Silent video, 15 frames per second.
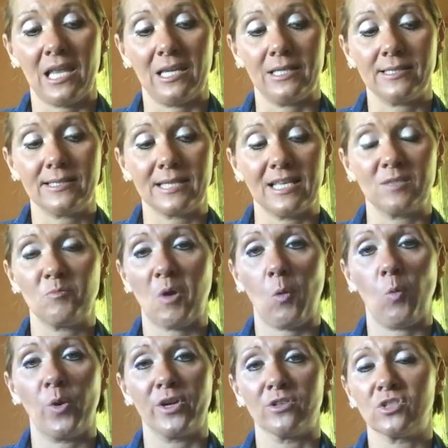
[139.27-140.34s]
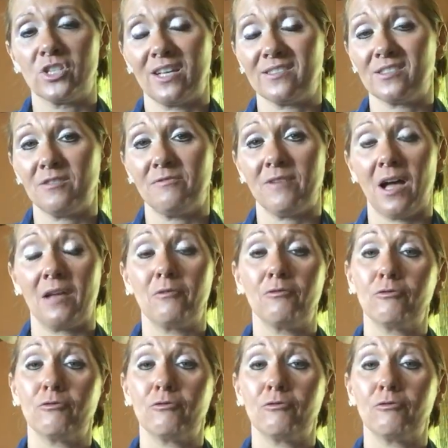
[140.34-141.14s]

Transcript: And it says, but we're justified